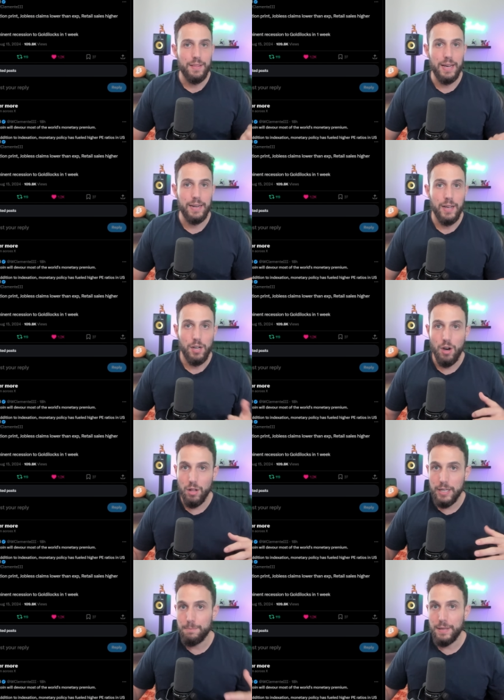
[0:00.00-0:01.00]
that
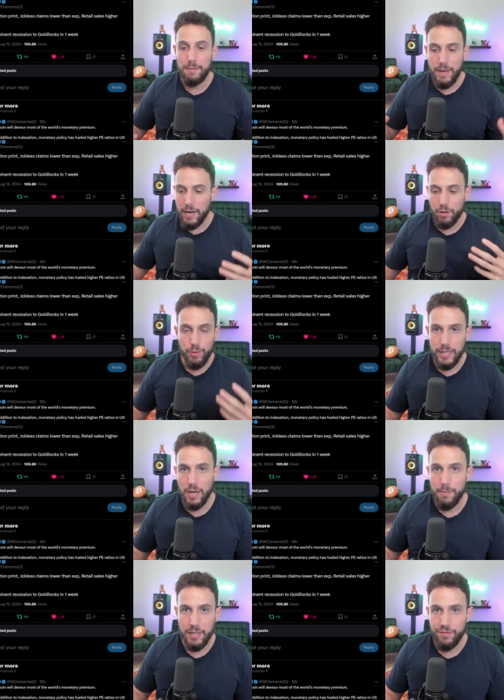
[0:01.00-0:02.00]
calling big
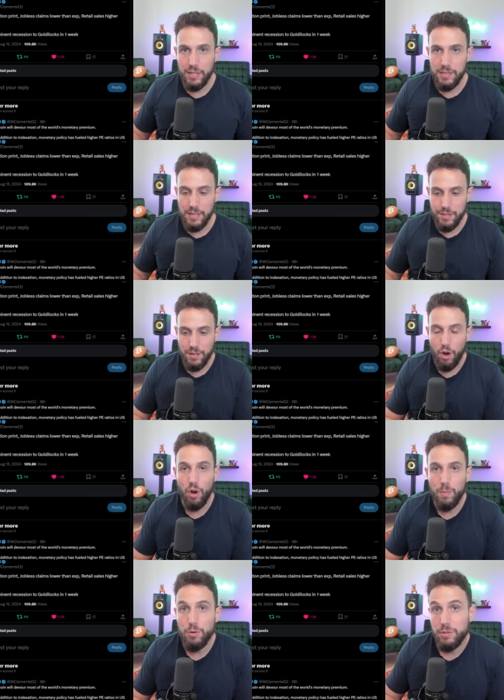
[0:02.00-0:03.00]
macroeconomic events is
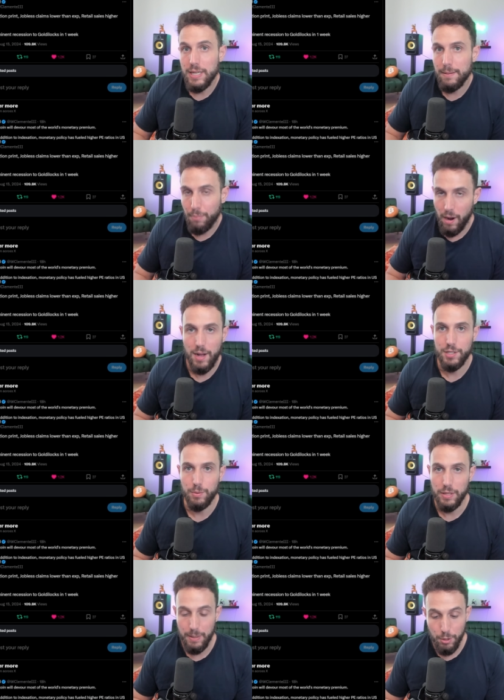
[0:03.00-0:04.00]
almost
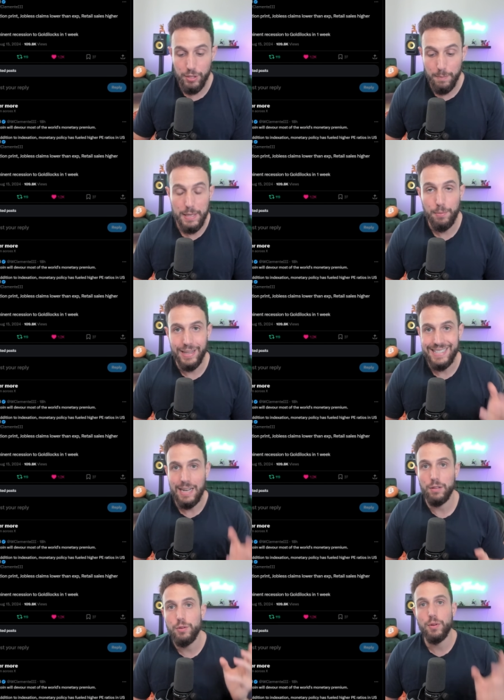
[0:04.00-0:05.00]
impossible, and that most of the people that
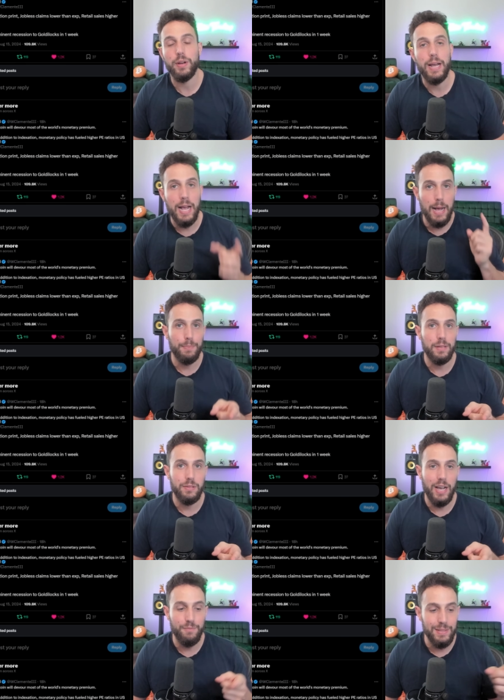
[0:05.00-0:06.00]
tell you they're gonna
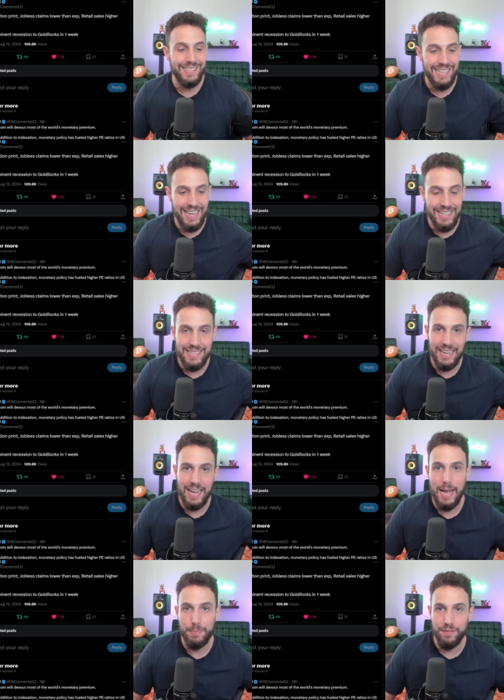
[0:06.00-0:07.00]
happen have been saying it's gonna
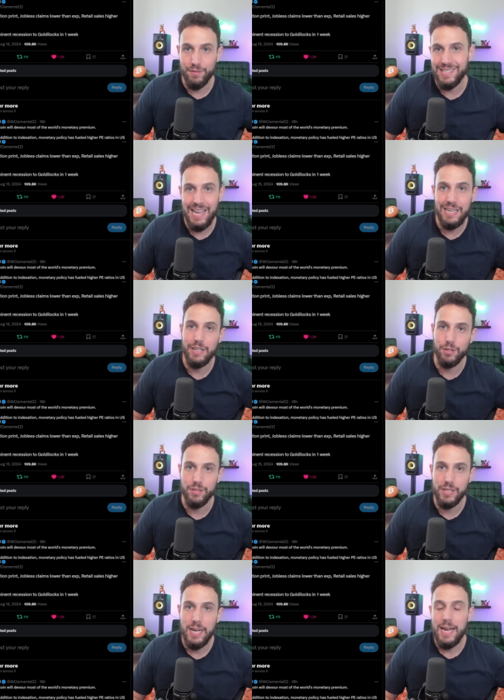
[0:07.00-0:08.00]
happen for 10
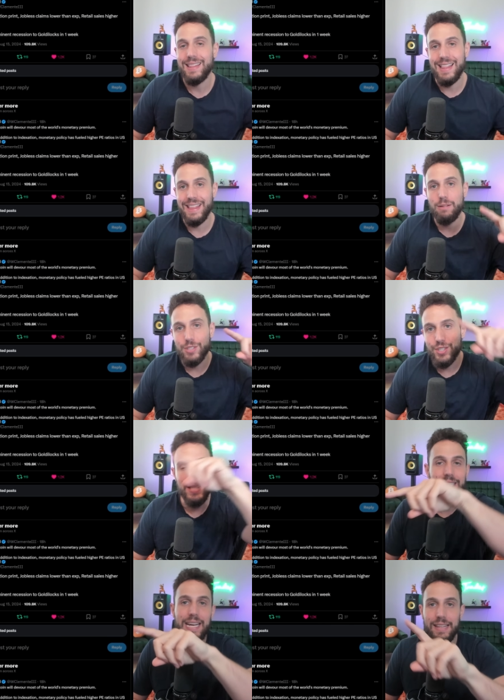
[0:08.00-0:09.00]
years, and then that was just
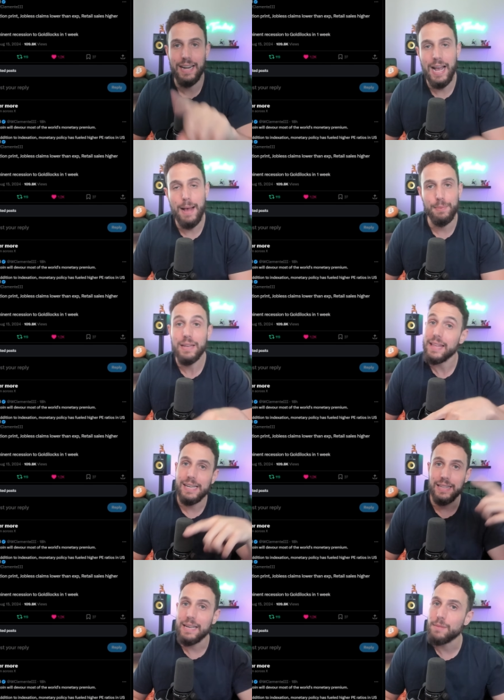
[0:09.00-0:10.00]
the day that it happened. They
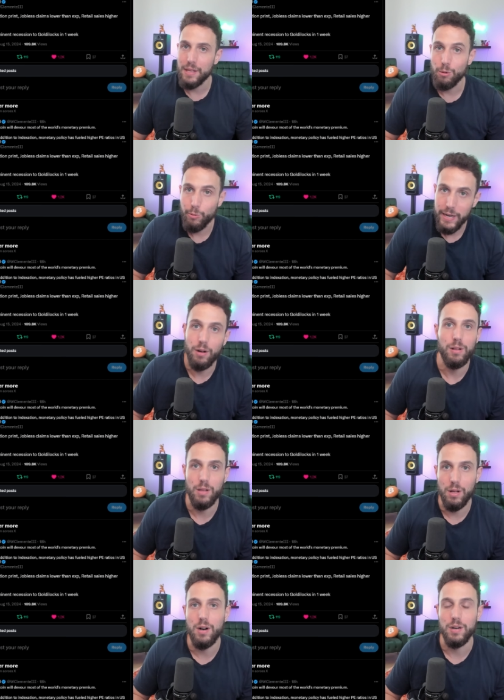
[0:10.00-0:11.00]
claim that they were right all
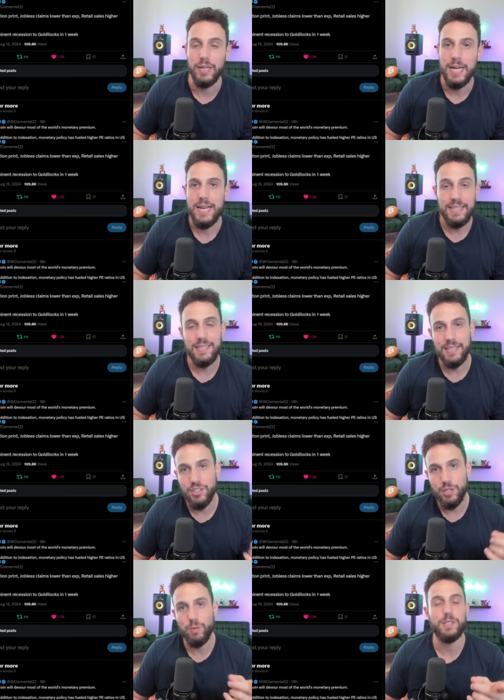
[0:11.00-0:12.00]
along. That's
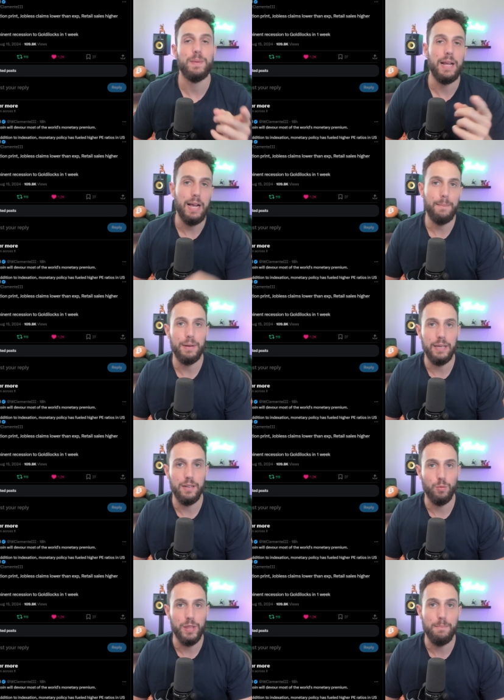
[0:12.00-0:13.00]
essentially what's been happening
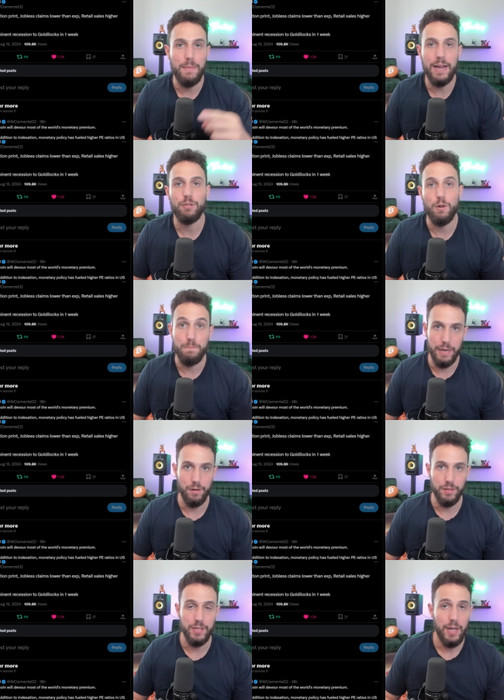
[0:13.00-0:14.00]
here with the macro
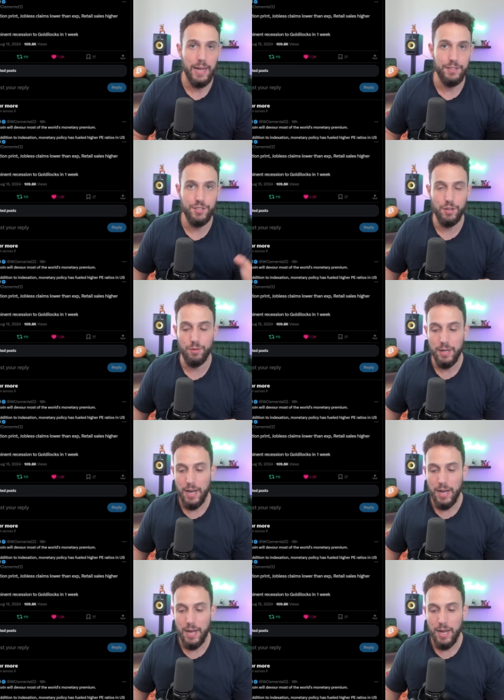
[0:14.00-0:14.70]
bears. And so